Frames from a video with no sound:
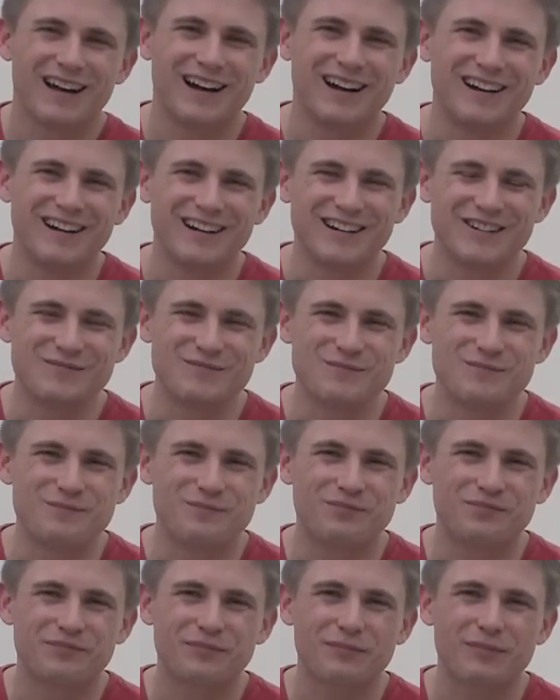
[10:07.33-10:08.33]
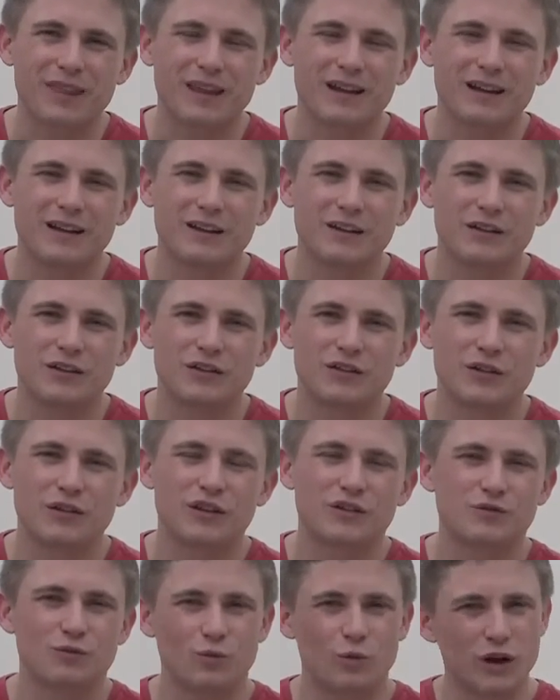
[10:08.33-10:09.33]
Um,
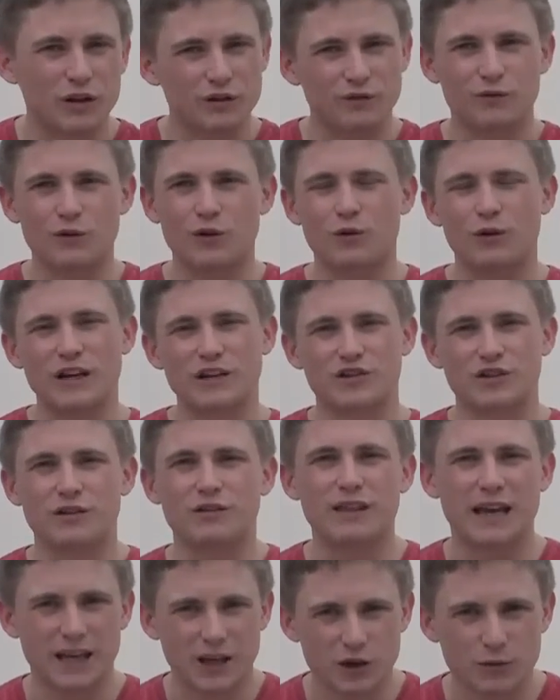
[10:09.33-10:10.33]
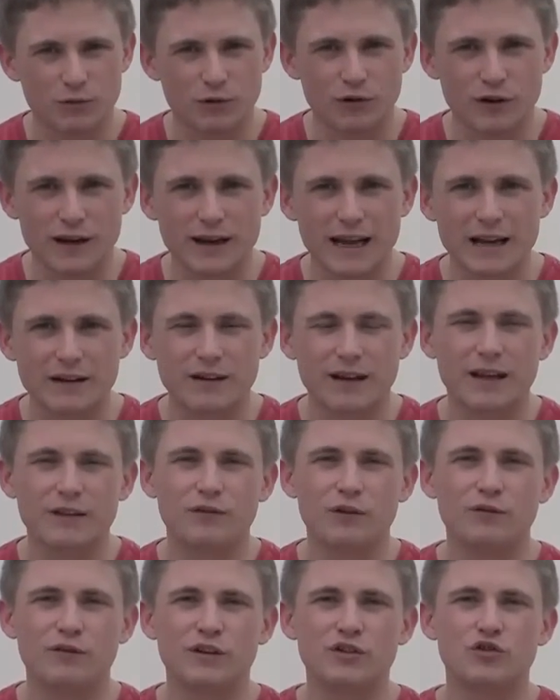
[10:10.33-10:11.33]
to this wonderful question. Thank you, Marie. And
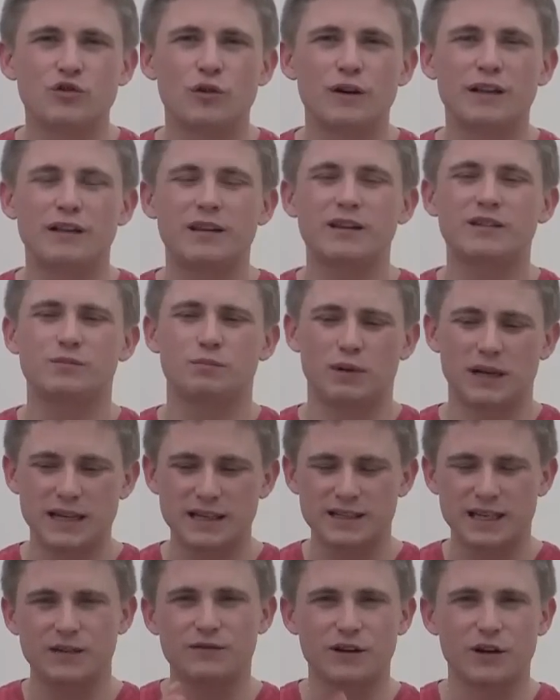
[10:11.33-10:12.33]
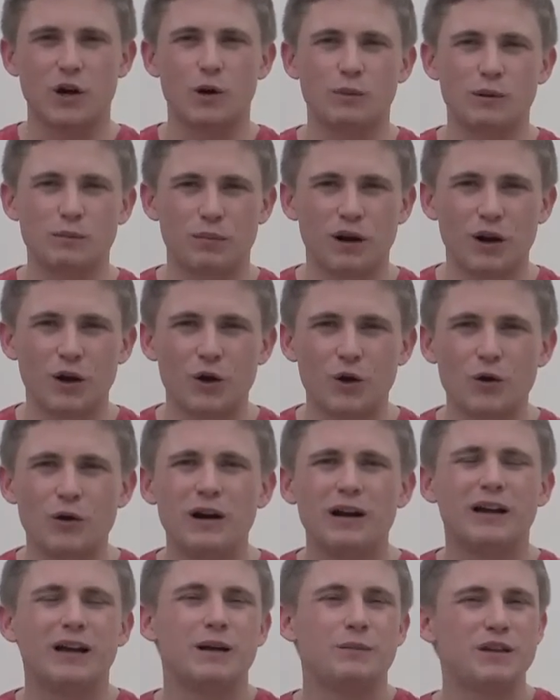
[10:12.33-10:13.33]
if you've enjoyed this, please leave a comment
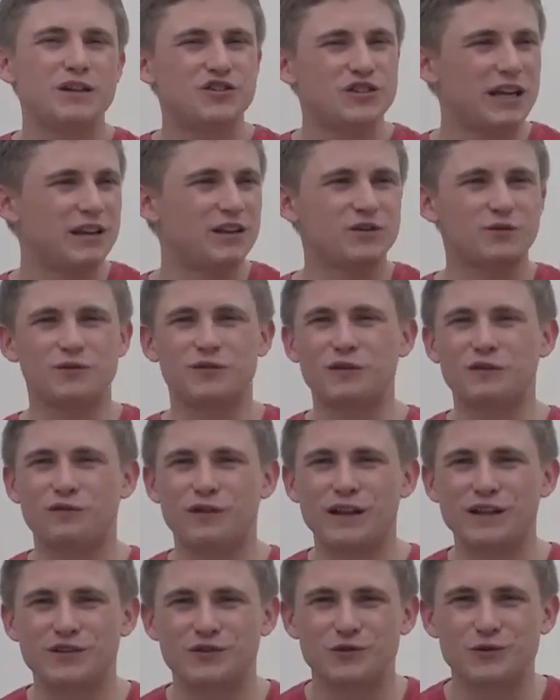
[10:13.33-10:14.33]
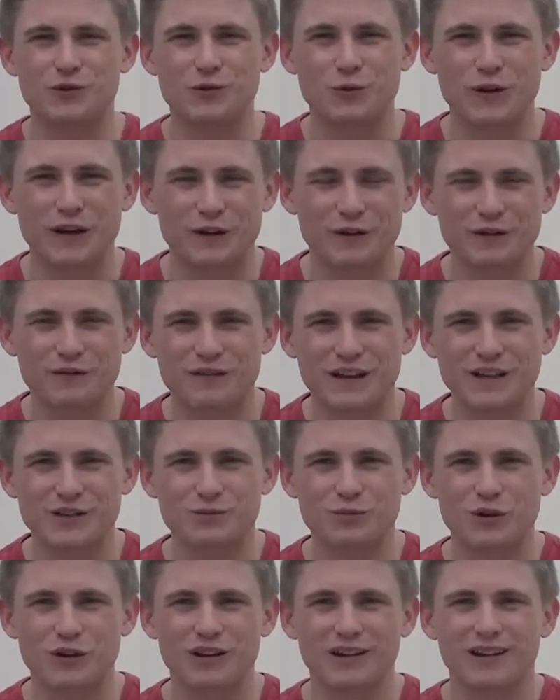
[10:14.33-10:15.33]
below. Please share this with your friends through Twitter and
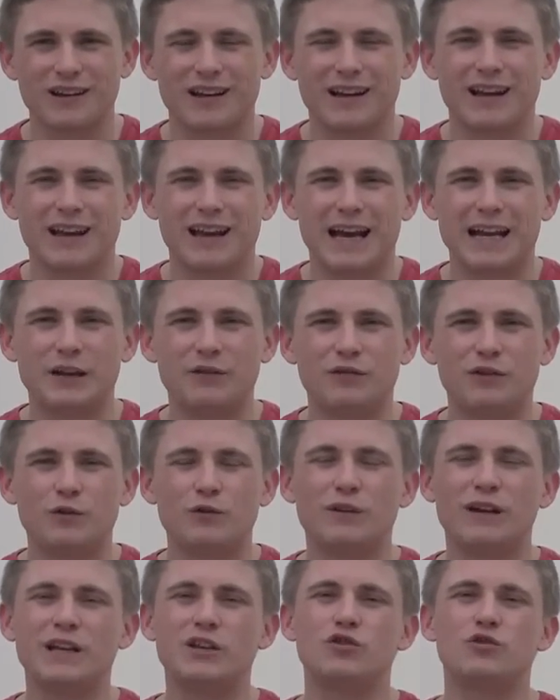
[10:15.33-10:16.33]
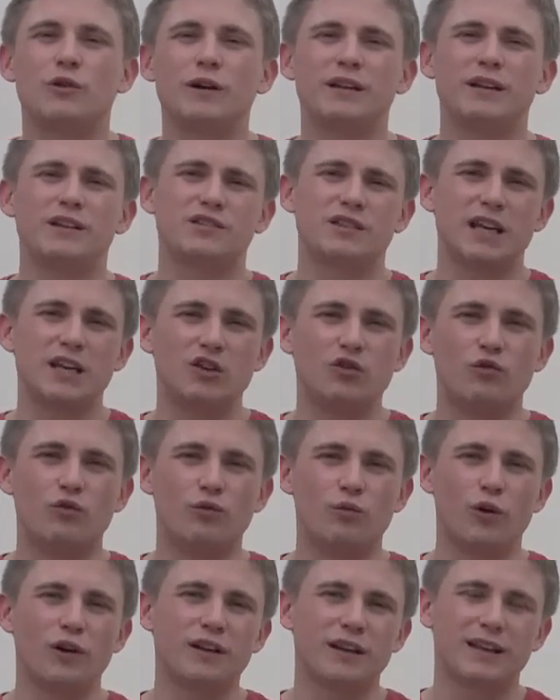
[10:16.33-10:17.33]
Facebook. And if you enjoyed this and
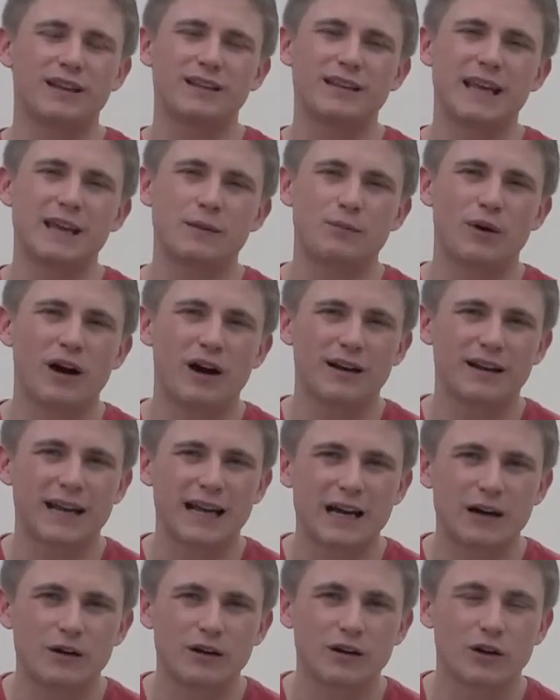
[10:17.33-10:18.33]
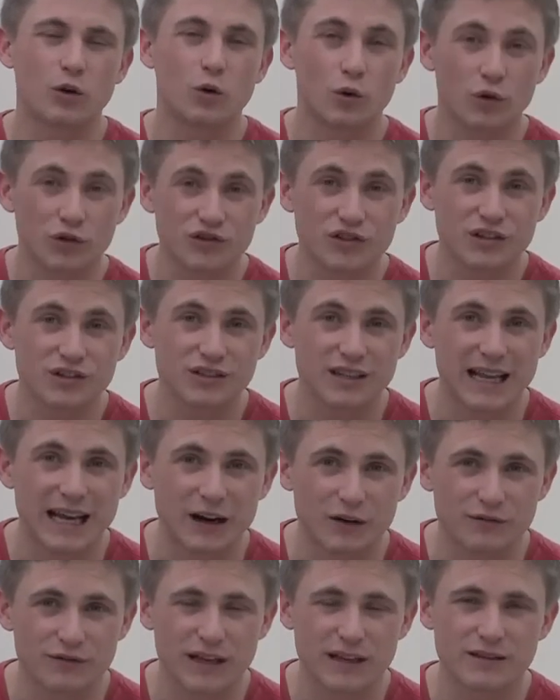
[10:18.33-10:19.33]
you want to take part in our courses and
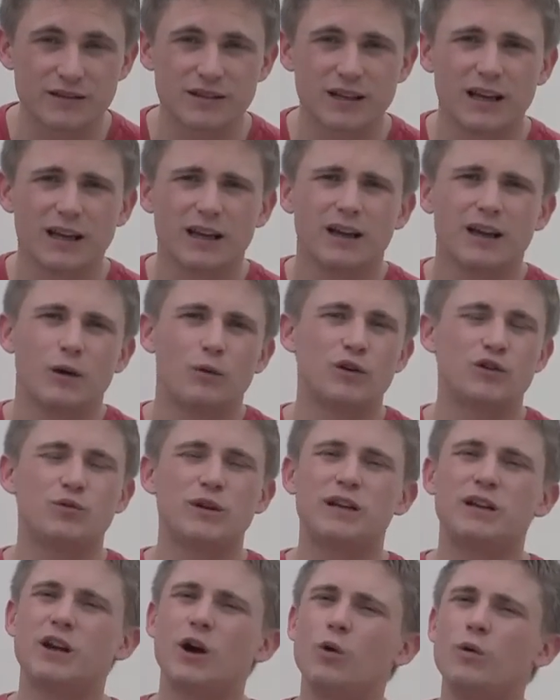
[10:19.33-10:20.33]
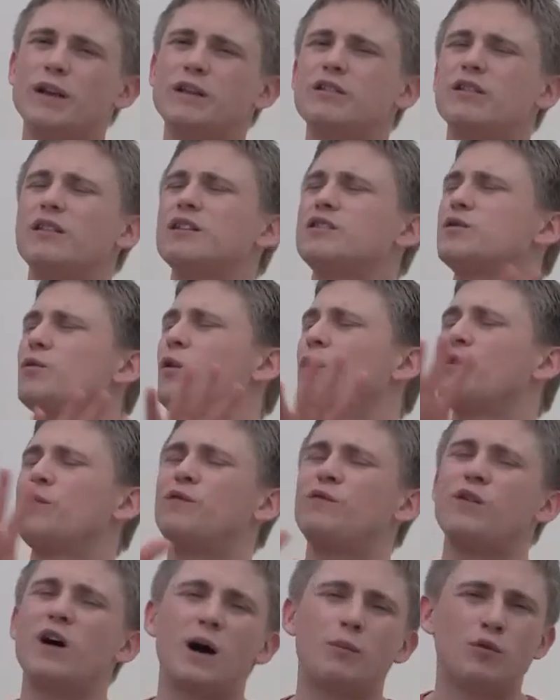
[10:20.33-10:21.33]
our events, which we go into this
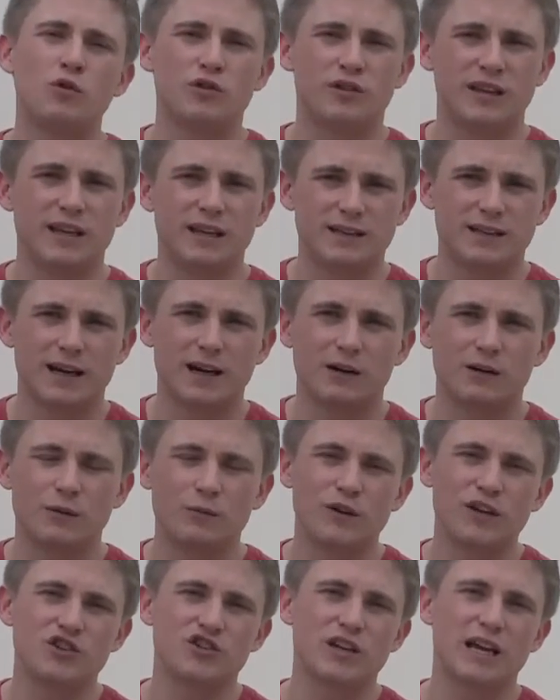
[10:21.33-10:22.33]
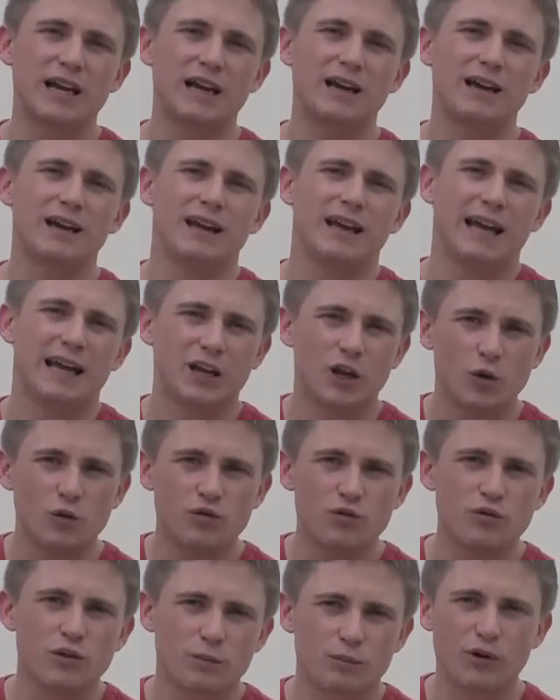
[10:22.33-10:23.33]
with far more detail and we share and
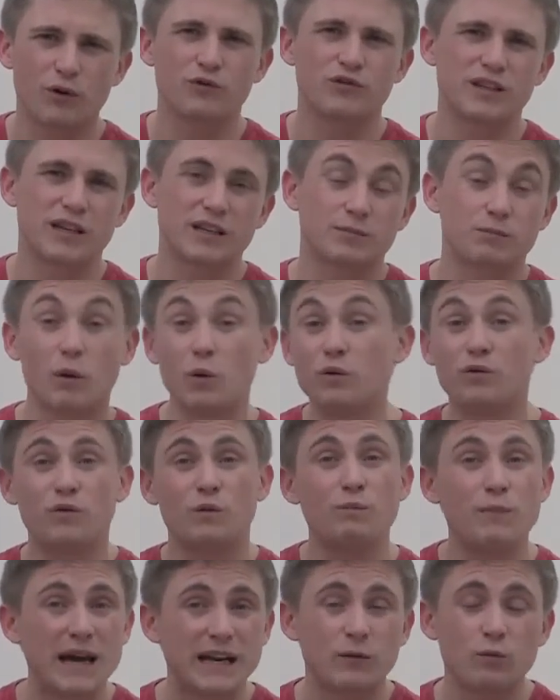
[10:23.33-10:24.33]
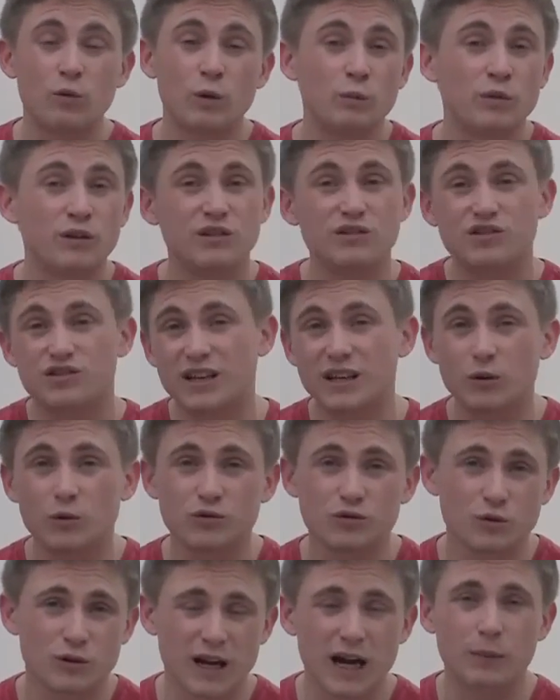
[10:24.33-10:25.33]
go through the process, both for men and women,
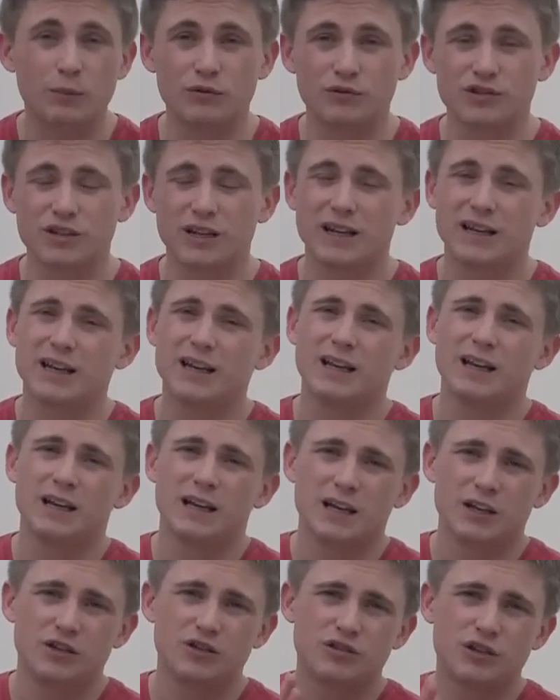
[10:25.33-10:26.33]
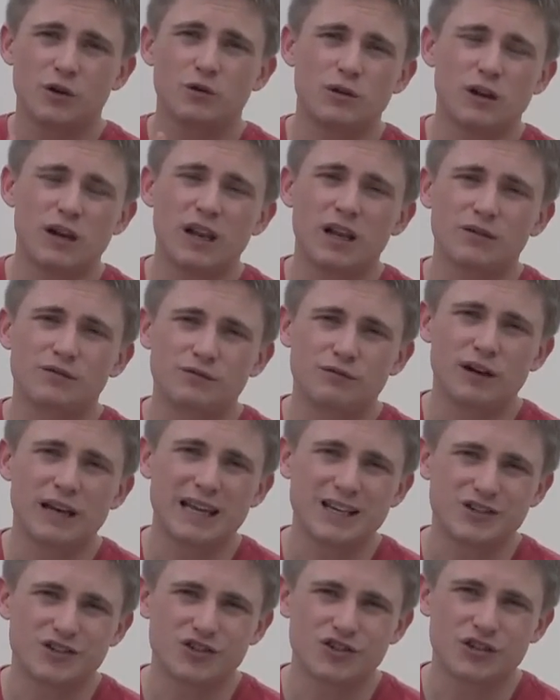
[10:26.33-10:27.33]
singles or couples, just go to
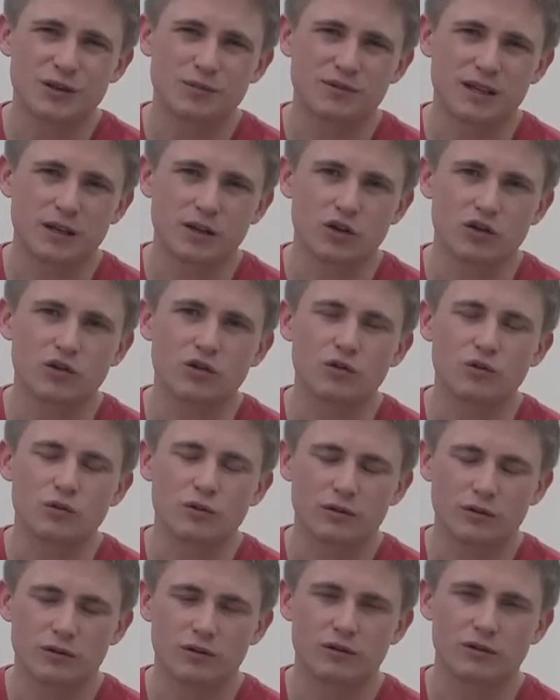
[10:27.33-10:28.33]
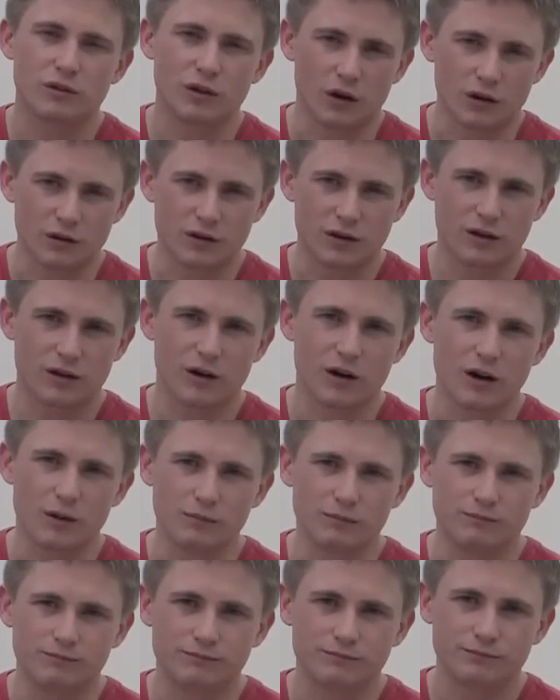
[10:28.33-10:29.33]

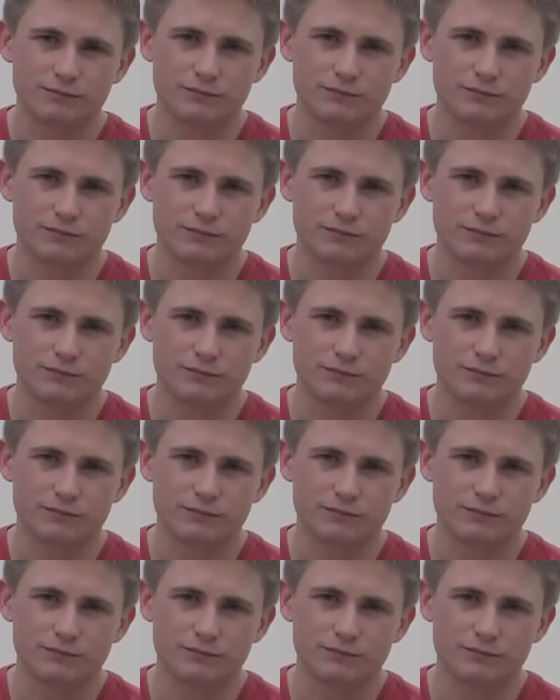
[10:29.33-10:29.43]
loverelationshipsandyou.com.